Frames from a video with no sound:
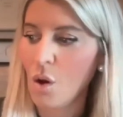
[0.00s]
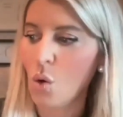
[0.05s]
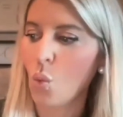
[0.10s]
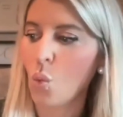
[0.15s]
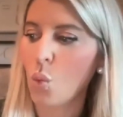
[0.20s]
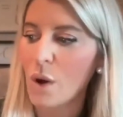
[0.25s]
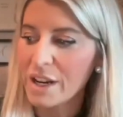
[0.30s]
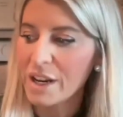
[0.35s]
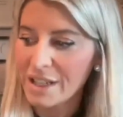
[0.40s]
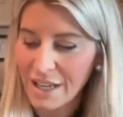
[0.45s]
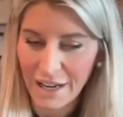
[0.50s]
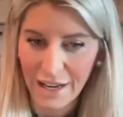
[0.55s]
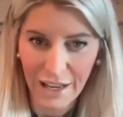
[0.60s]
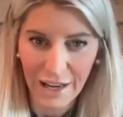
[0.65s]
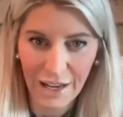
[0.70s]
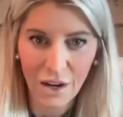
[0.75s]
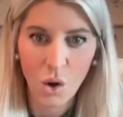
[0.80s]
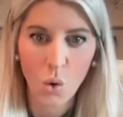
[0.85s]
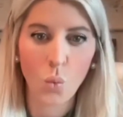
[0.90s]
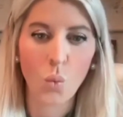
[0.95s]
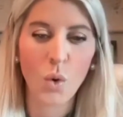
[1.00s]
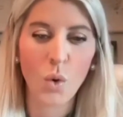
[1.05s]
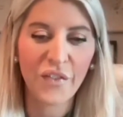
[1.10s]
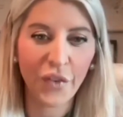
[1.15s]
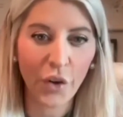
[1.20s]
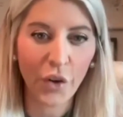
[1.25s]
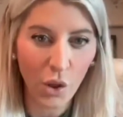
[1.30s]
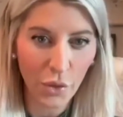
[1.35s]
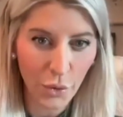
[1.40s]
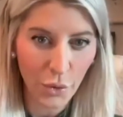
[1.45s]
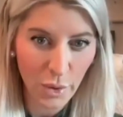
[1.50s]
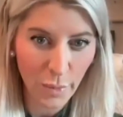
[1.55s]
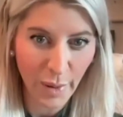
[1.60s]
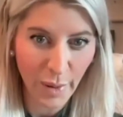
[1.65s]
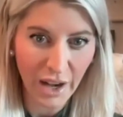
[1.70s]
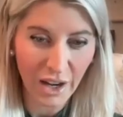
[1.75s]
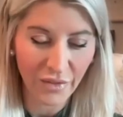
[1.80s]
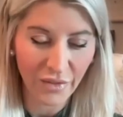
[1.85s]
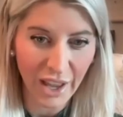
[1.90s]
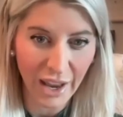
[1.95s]
we did it. We fought through the
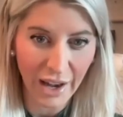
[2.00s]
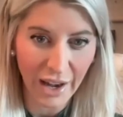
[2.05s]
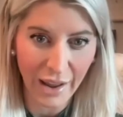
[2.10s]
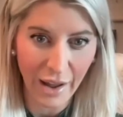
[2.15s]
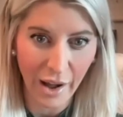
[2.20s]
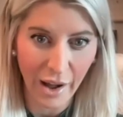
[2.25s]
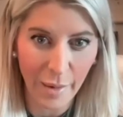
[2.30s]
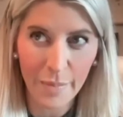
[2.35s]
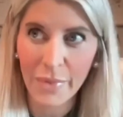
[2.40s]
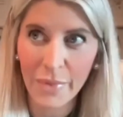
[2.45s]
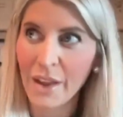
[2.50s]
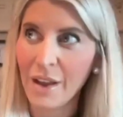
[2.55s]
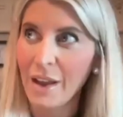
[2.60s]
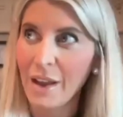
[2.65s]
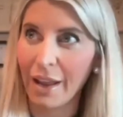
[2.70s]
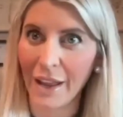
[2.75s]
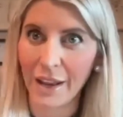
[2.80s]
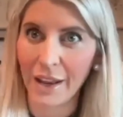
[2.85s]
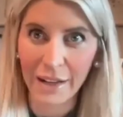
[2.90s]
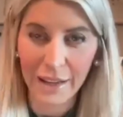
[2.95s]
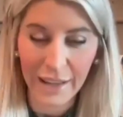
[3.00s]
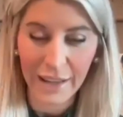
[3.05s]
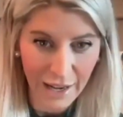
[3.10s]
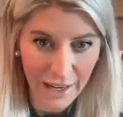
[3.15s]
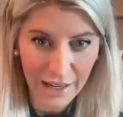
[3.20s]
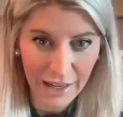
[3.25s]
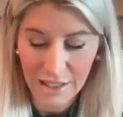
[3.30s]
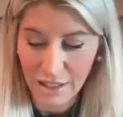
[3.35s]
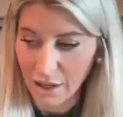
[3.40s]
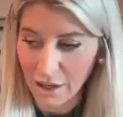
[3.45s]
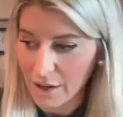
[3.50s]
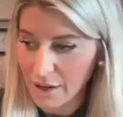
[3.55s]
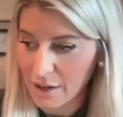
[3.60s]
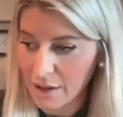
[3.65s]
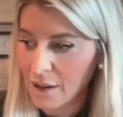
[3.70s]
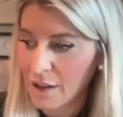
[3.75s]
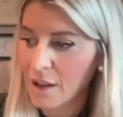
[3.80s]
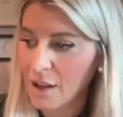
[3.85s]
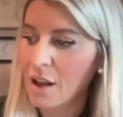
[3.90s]
pain of getting up and getting it done.